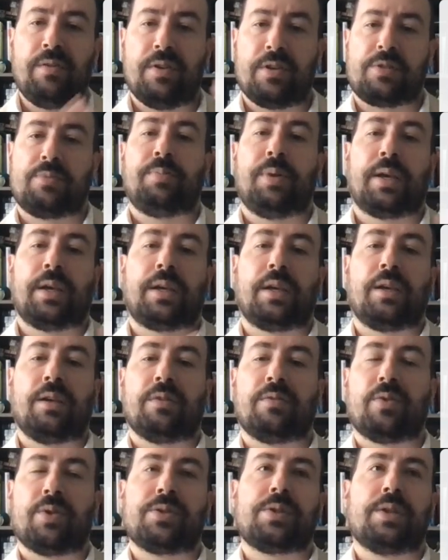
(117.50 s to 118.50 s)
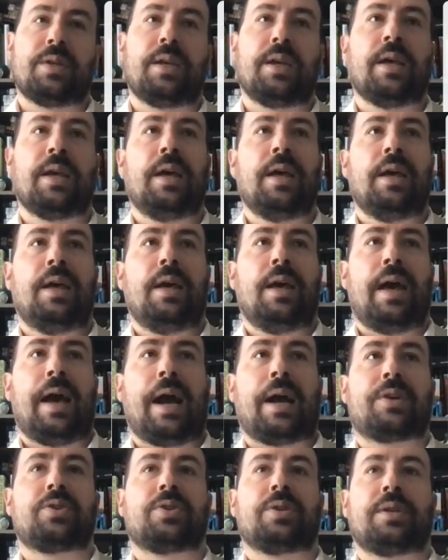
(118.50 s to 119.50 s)
Investment Banking University
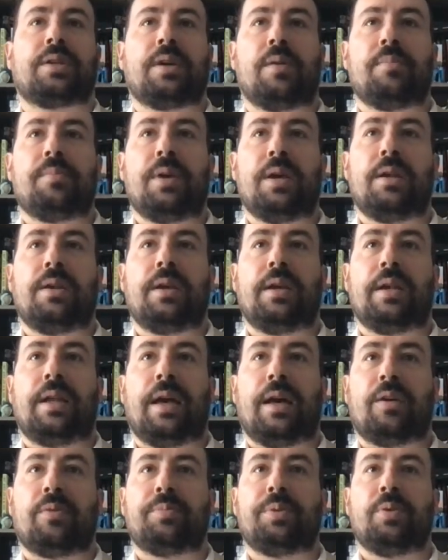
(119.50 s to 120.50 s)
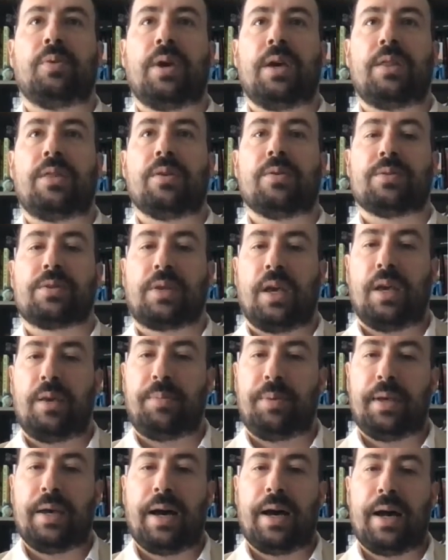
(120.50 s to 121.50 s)
actually come in and help you hit those
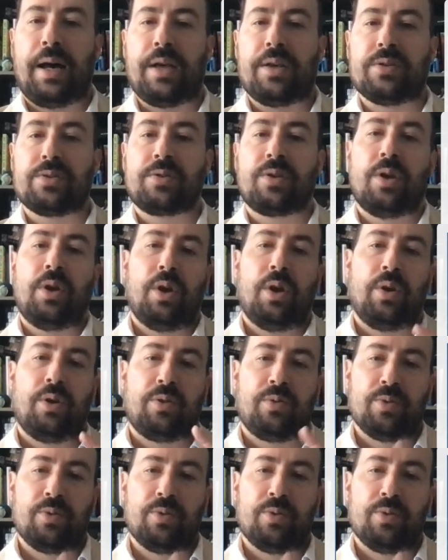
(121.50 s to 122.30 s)
KPIs